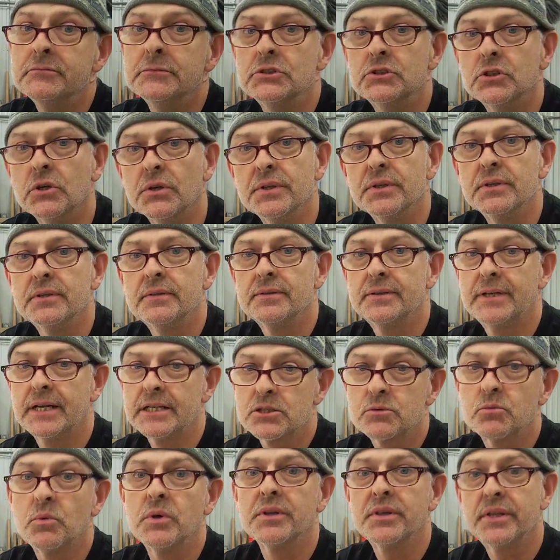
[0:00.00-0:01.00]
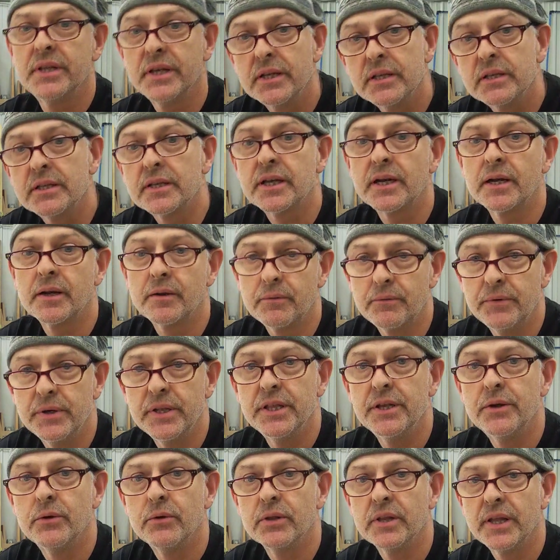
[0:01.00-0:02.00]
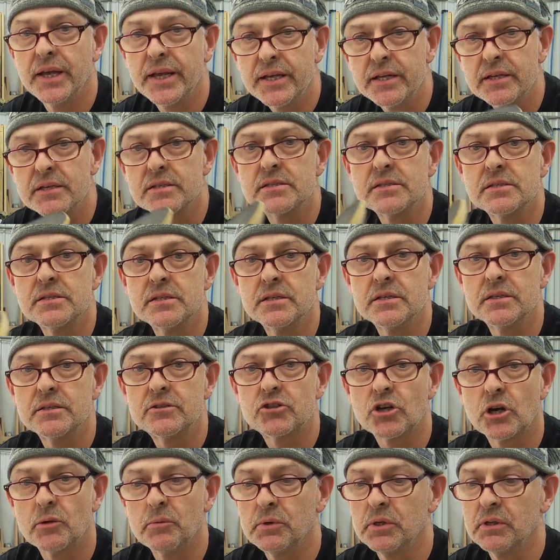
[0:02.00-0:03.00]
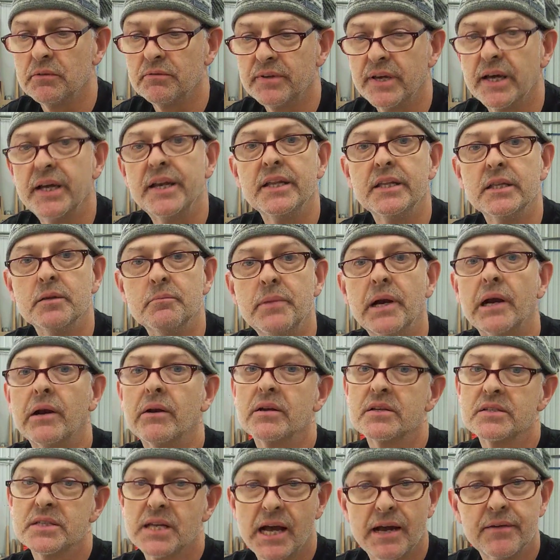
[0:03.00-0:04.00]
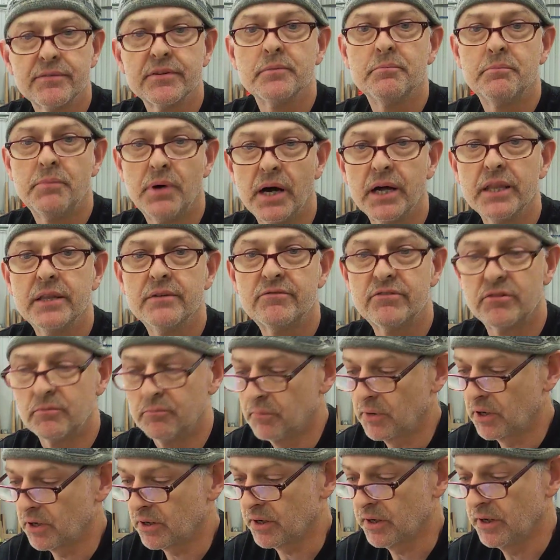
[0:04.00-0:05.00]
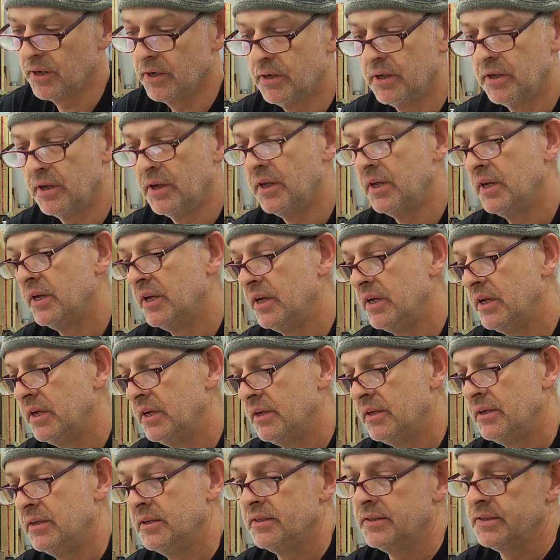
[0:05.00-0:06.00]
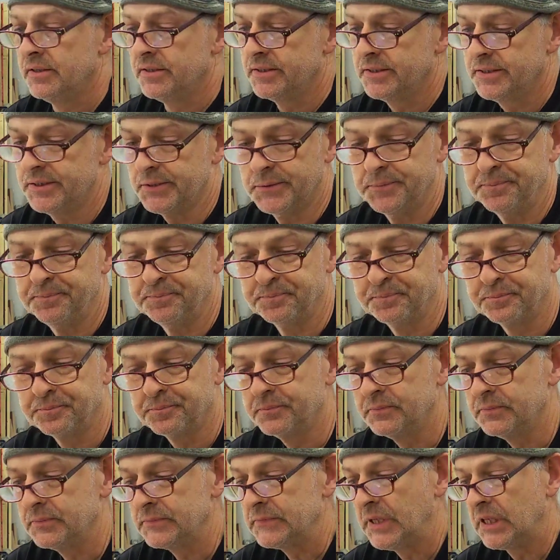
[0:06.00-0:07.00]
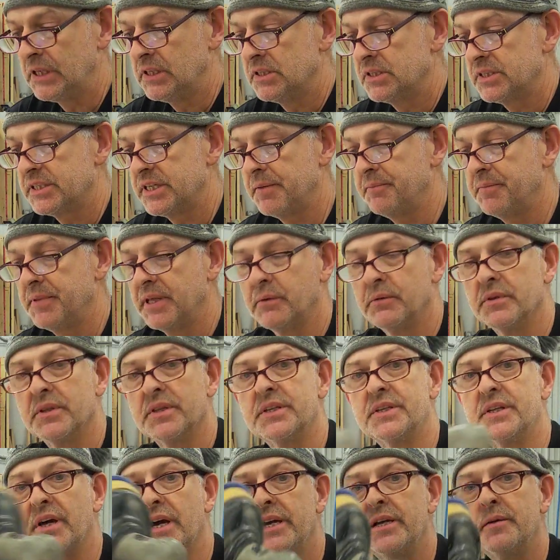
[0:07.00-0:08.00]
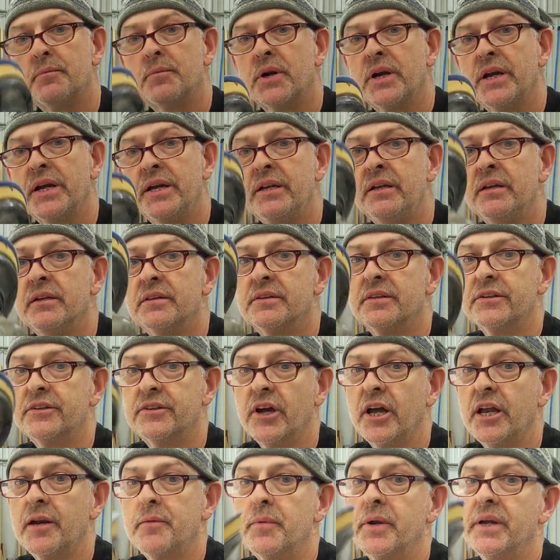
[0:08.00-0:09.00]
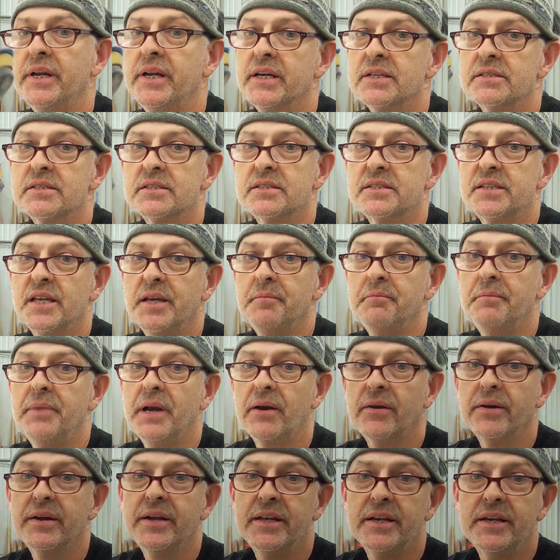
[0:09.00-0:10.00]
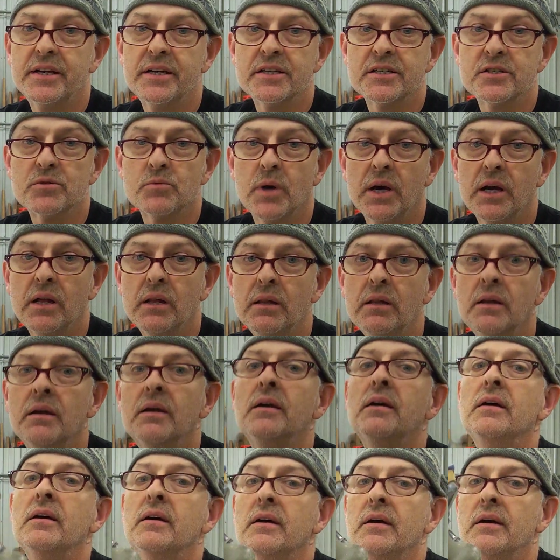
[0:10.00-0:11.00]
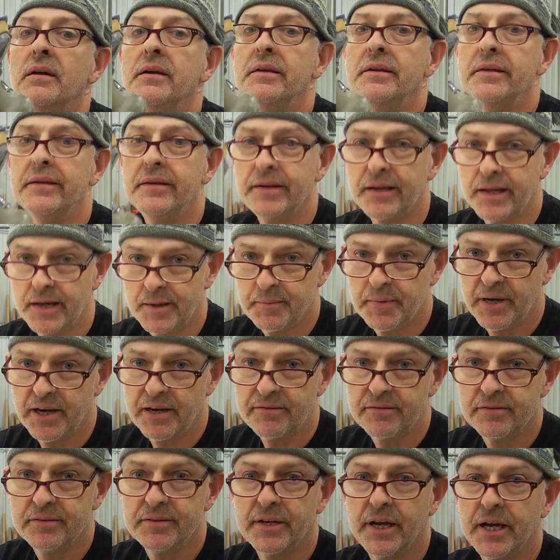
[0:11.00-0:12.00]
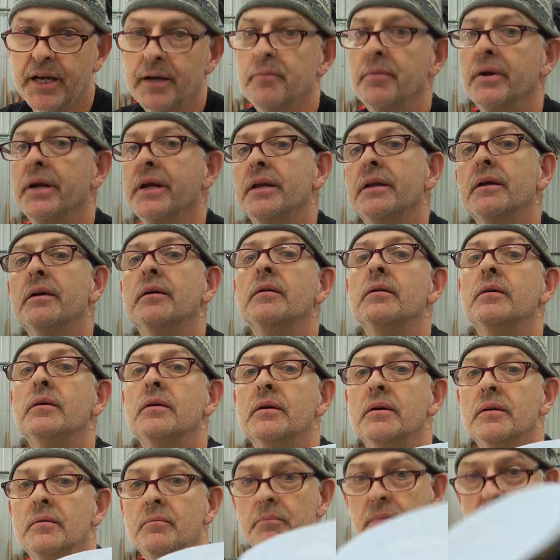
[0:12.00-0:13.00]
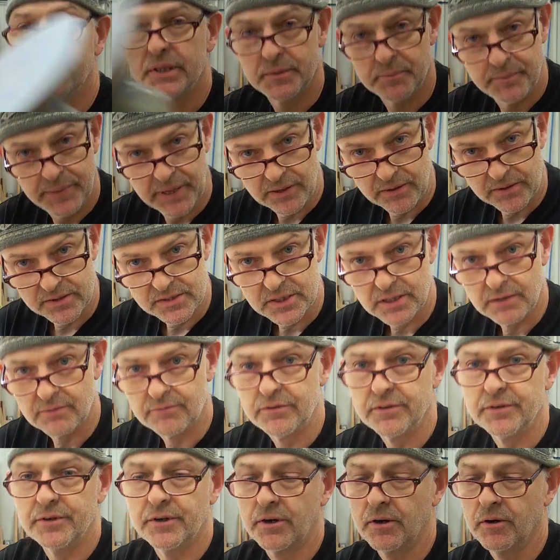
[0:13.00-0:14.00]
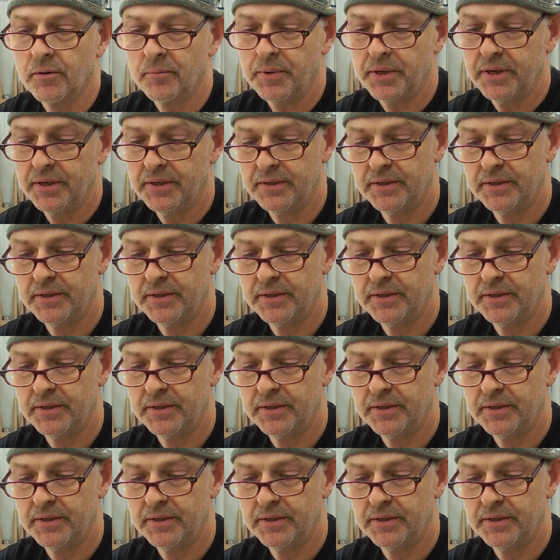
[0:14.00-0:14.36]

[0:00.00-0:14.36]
so that's one thing that I really don't like, is the trouble of getting the bearings. I have to buy them from Mirka. So same thing with the Dynabrade. The Dynabrade has the same bearing in it as well. You got to buy it from Dynabrade, but the bearings come from Europe.